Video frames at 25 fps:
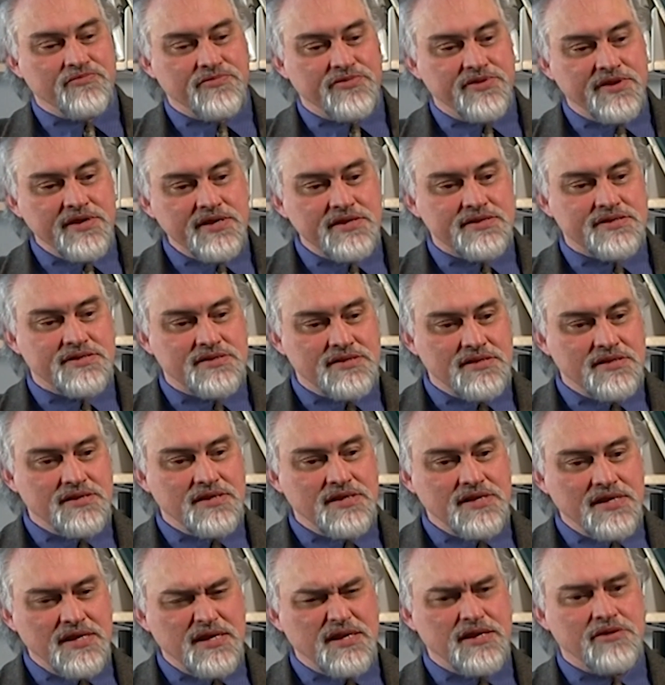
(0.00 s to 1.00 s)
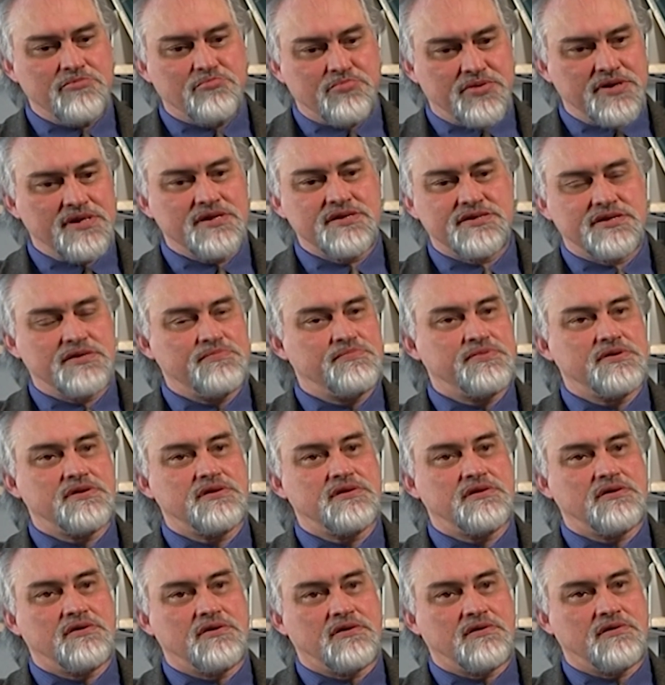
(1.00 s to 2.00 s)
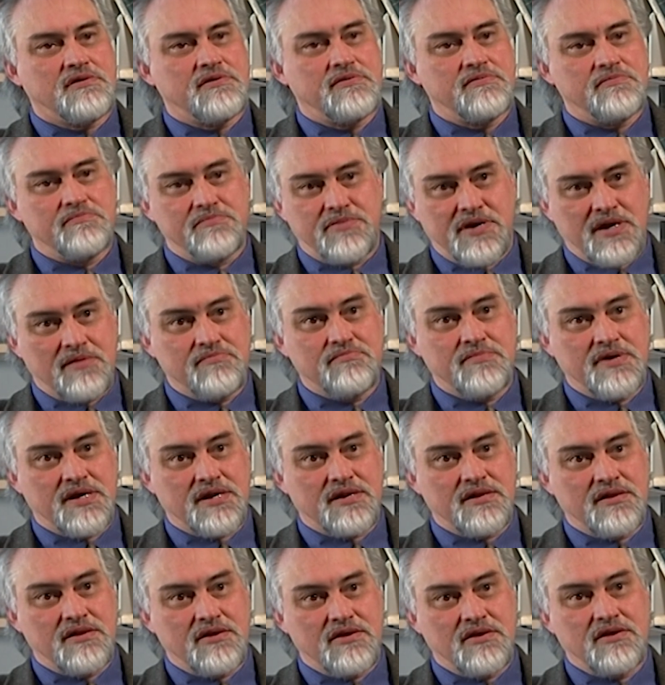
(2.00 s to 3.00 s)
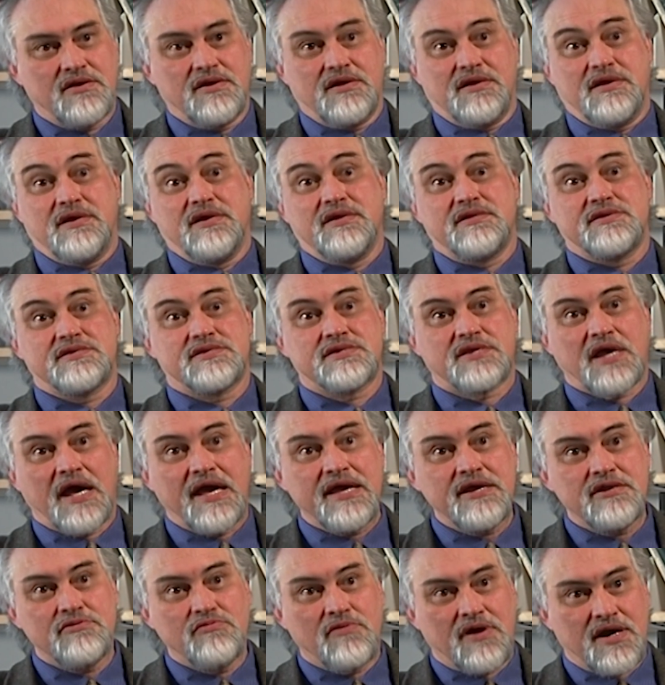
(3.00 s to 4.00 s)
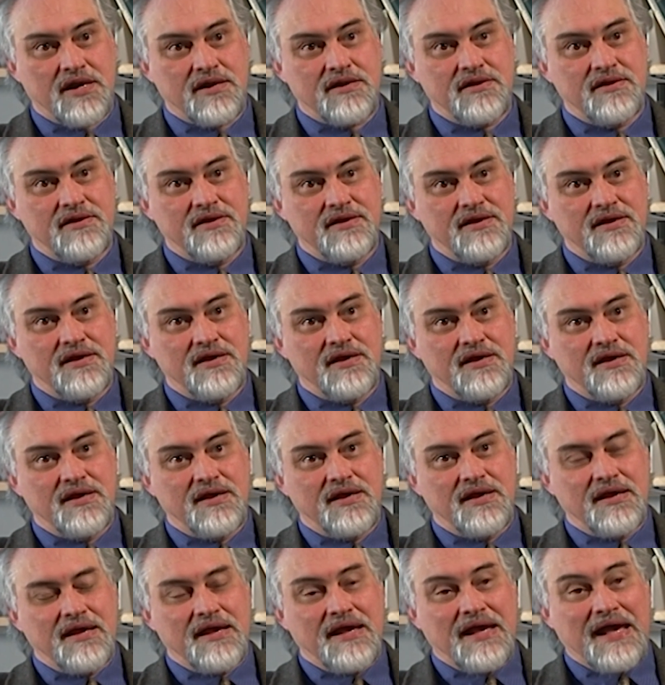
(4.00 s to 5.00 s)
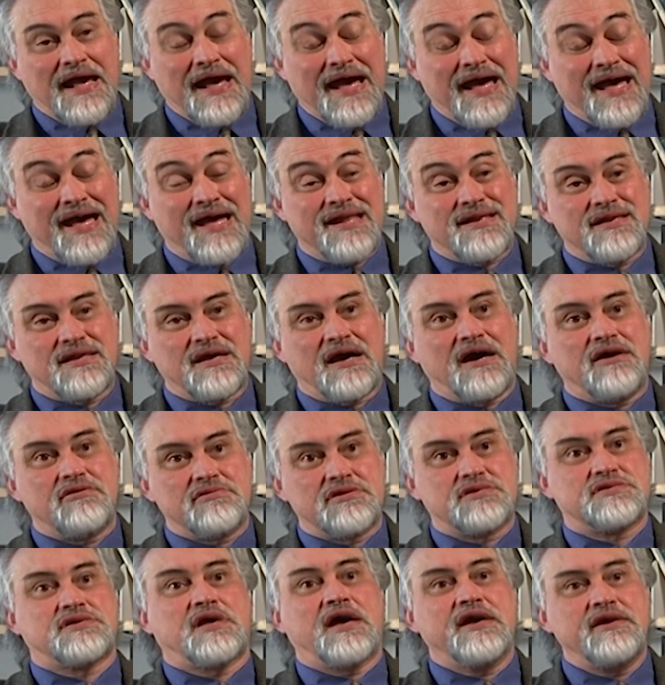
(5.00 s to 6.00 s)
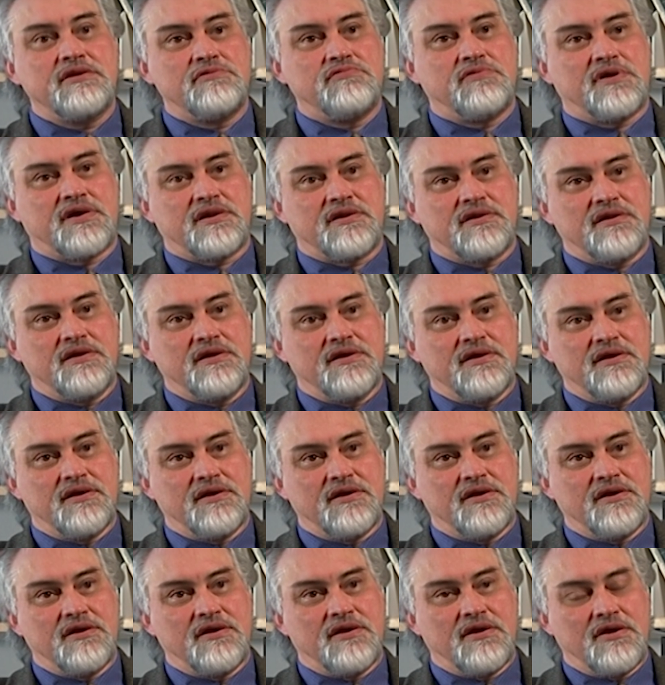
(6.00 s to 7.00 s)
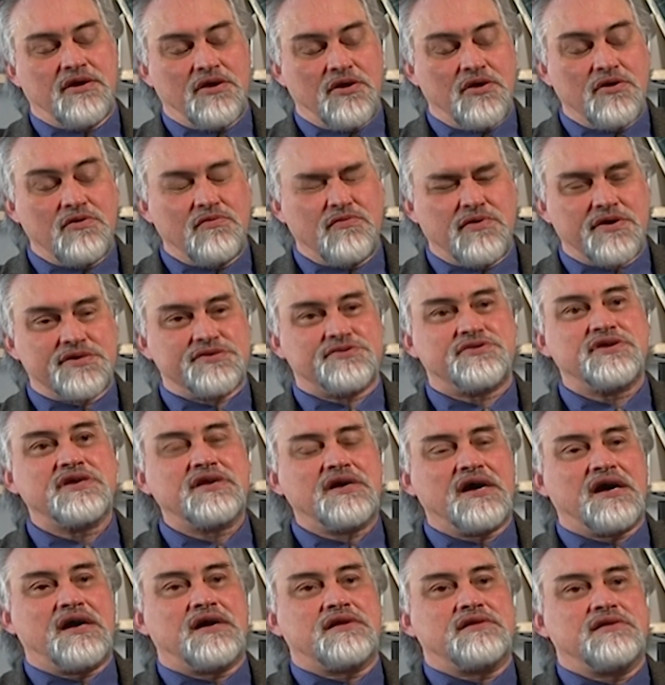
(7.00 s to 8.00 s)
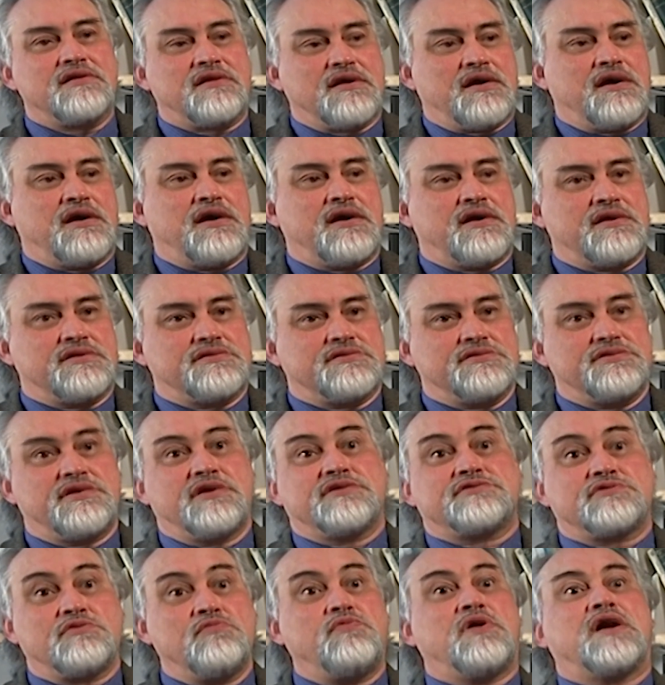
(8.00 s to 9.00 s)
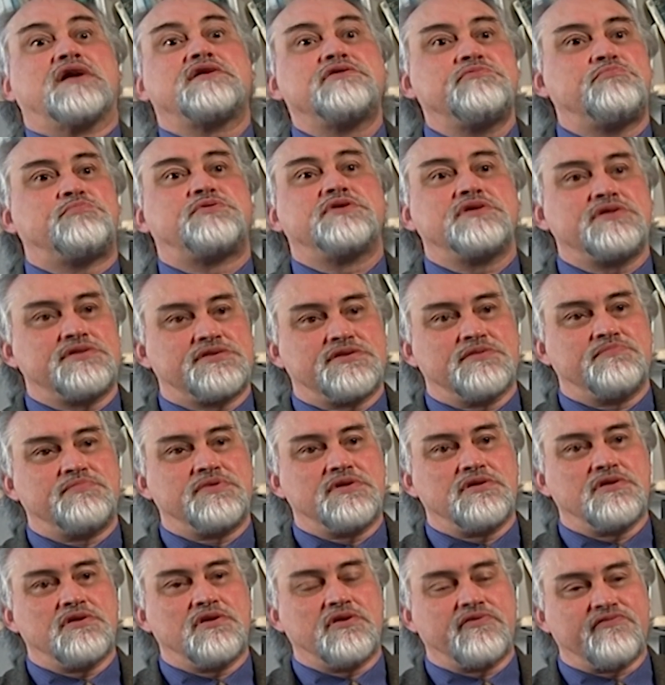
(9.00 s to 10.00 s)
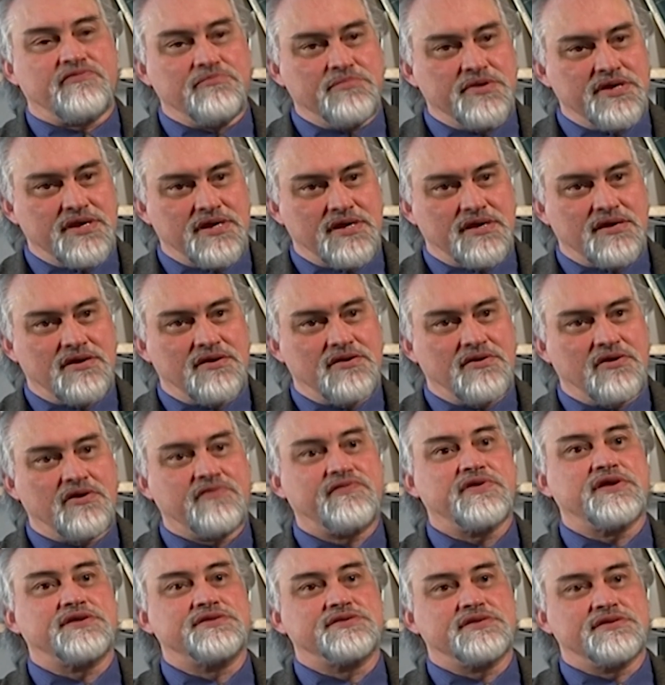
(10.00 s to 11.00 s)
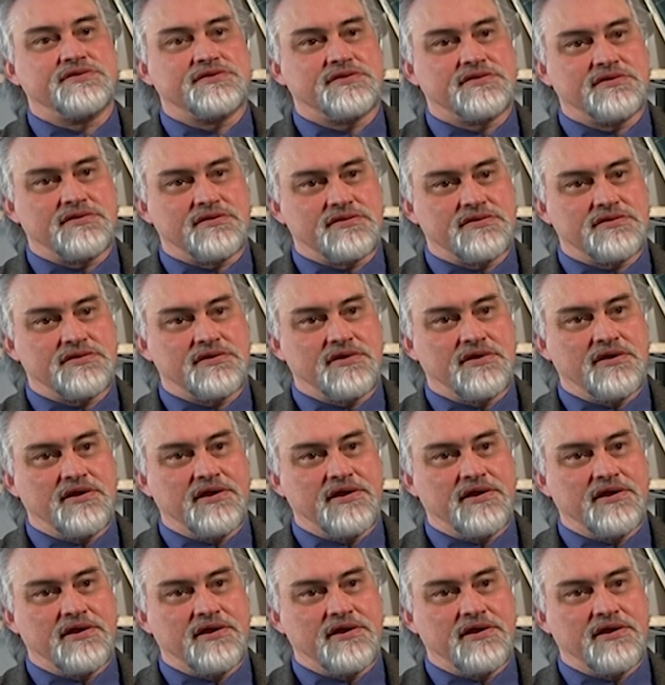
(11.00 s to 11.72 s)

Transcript: this inner principle or Brahman inside one and outside one was regarded as just one principle of being, of existence.